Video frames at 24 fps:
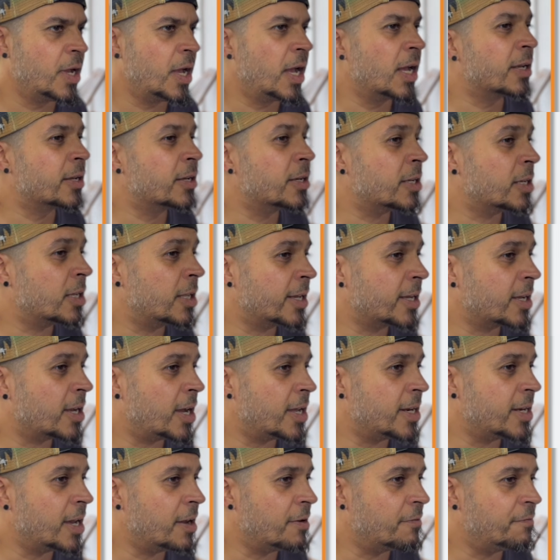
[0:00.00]
I'm going to click
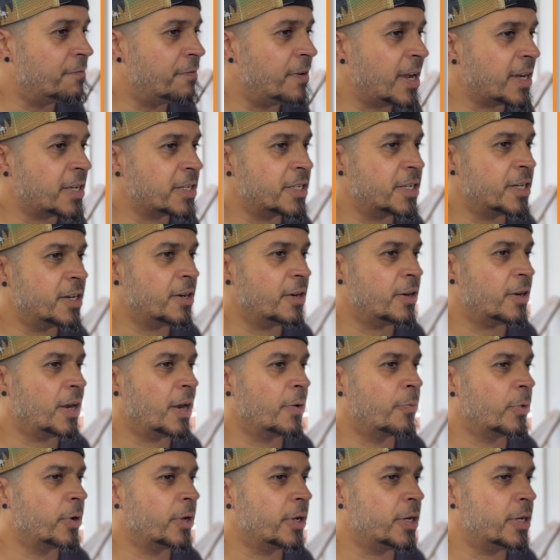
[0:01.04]
on effects here,
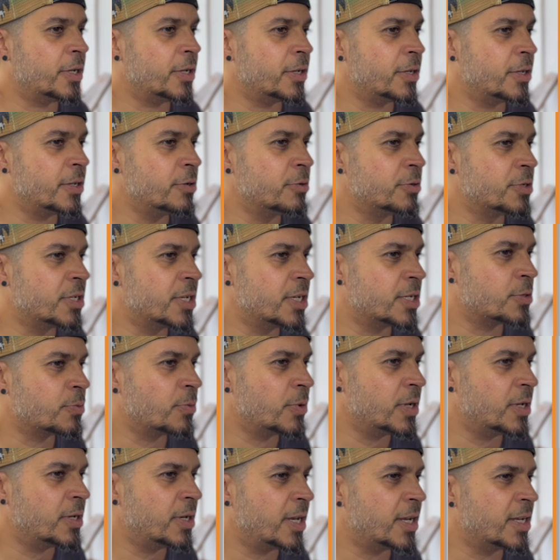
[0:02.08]
and we're going to use this
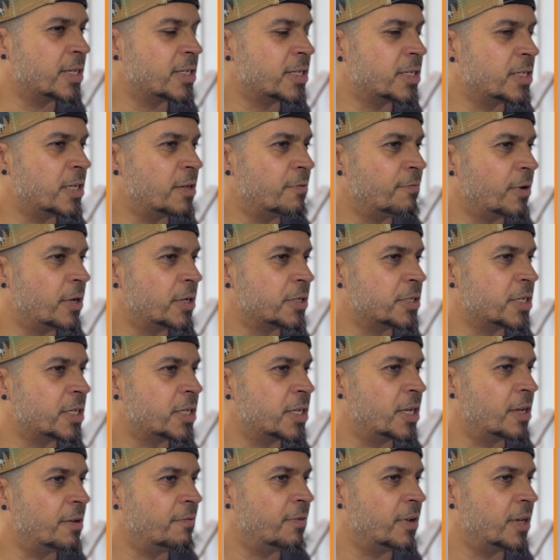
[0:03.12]
one as a default to
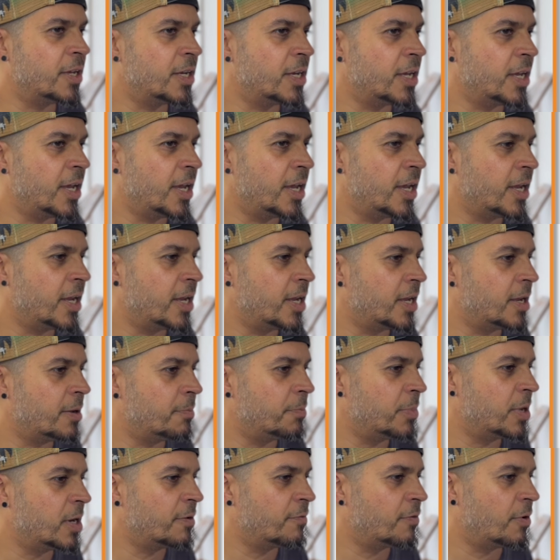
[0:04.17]
give it a
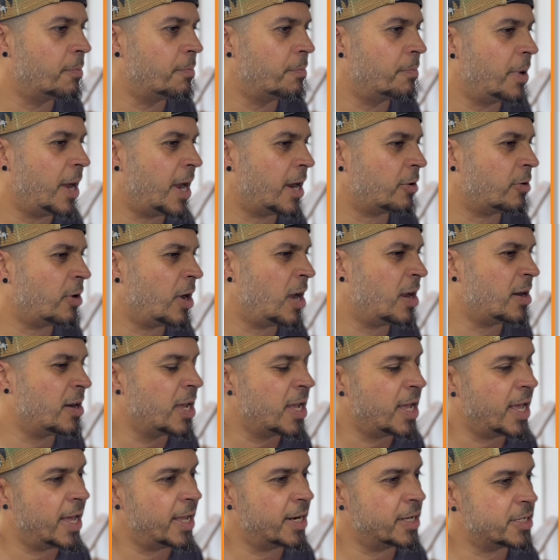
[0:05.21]
bit of a background,
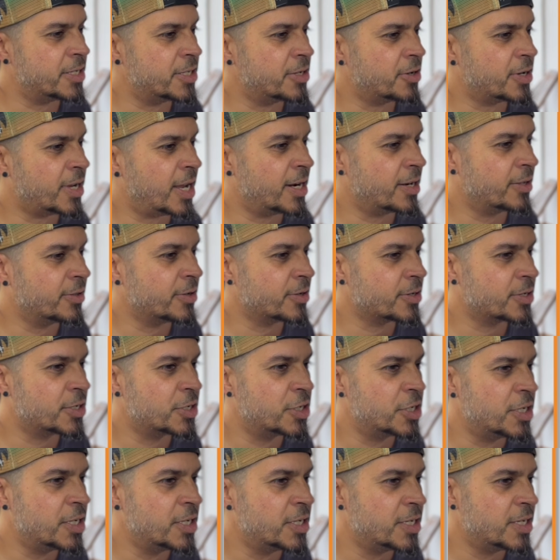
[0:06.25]
and it still kind of looks
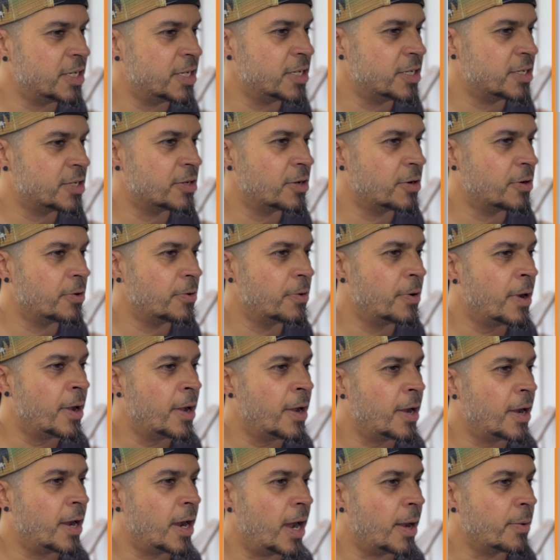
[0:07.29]
cheesy. So
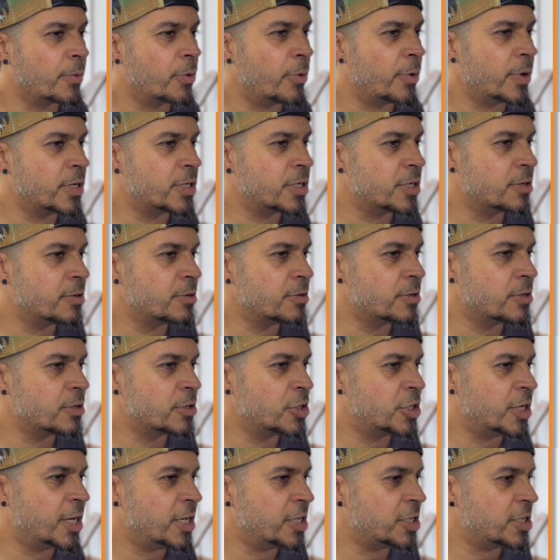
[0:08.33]
I'm going to
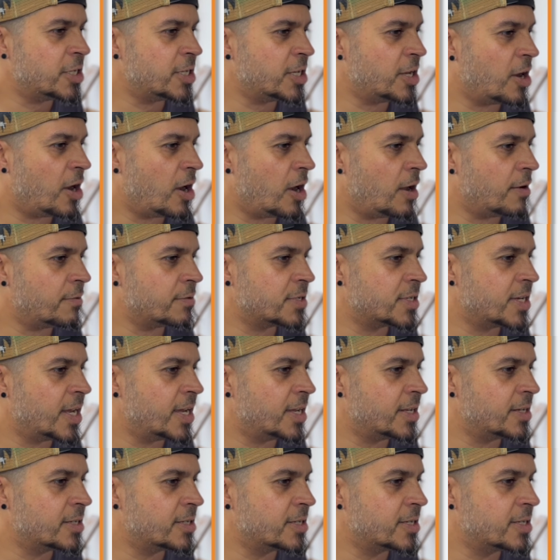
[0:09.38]
change the
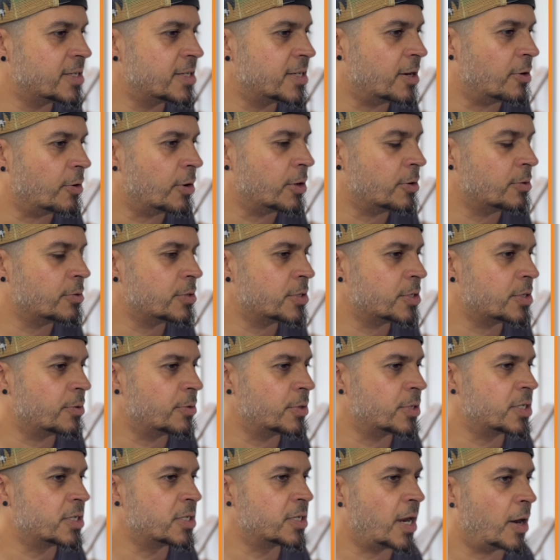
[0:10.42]
offset to 0, so
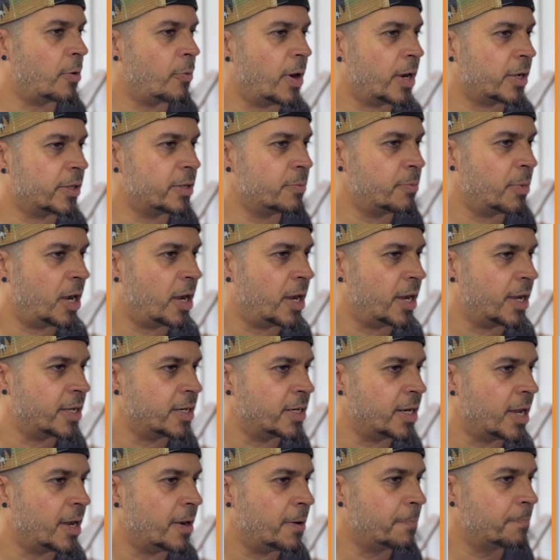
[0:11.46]
it's directly behind
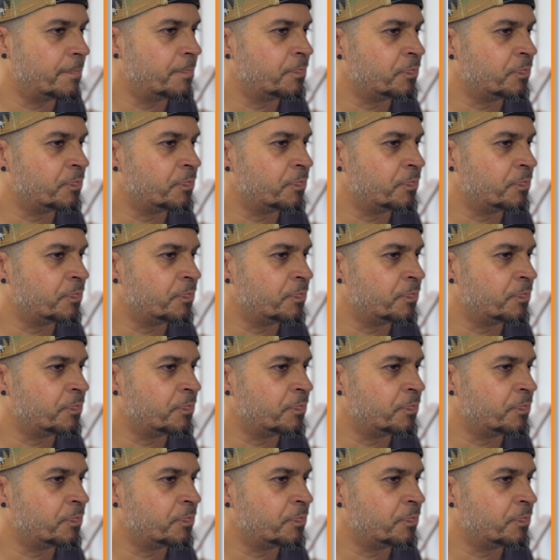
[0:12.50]
now.